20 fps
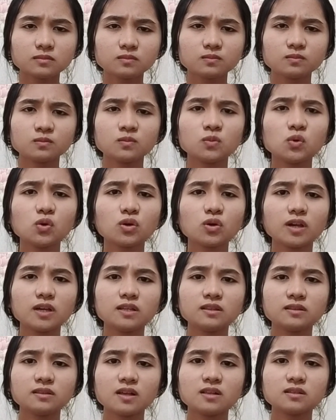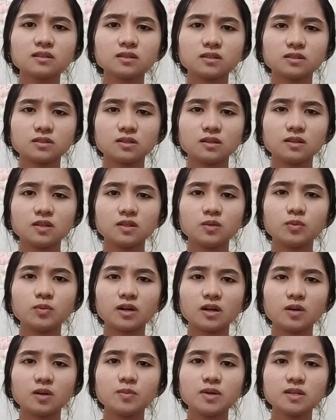book entitled Liber
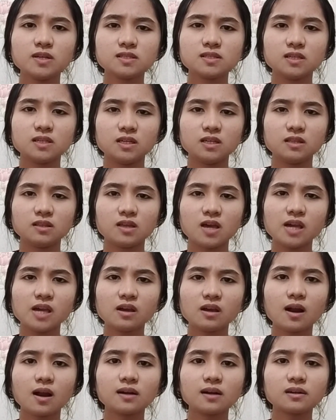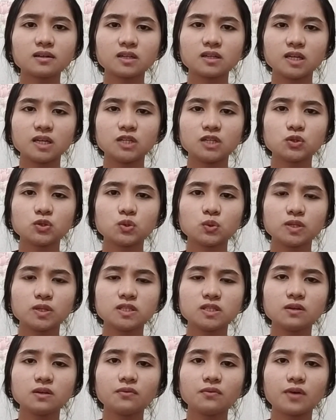ABC in
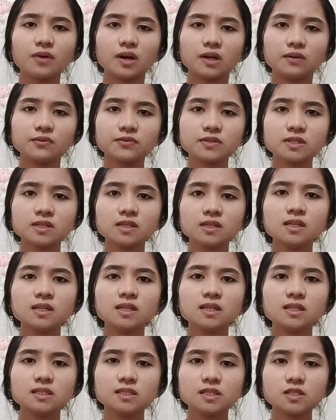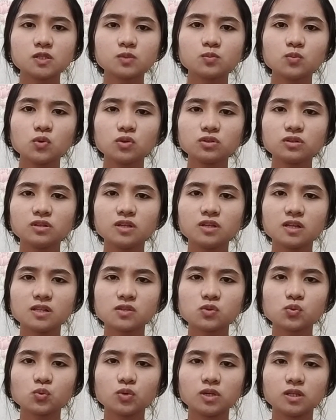825. This book
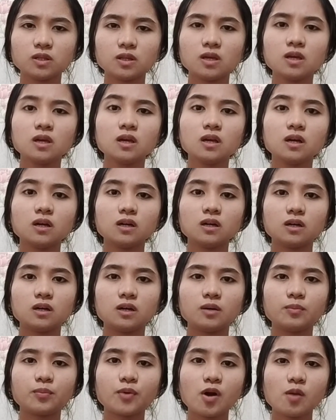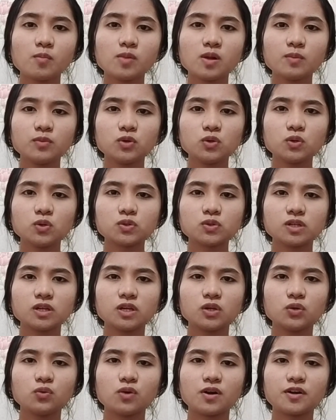deals with a problem using
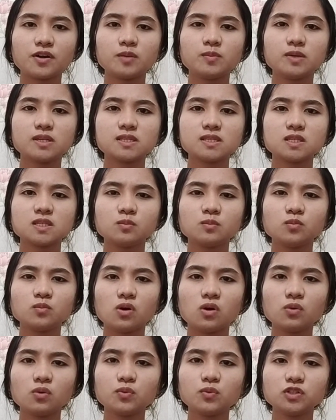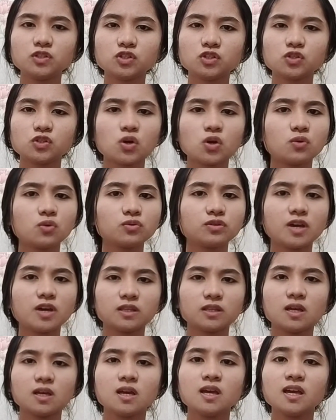Indo-Arabic symbol, which show
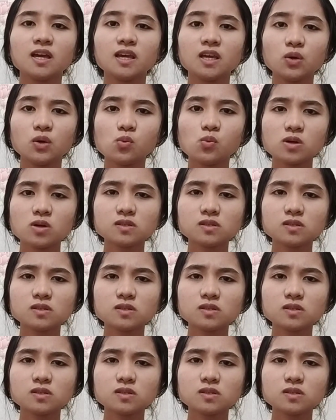that he was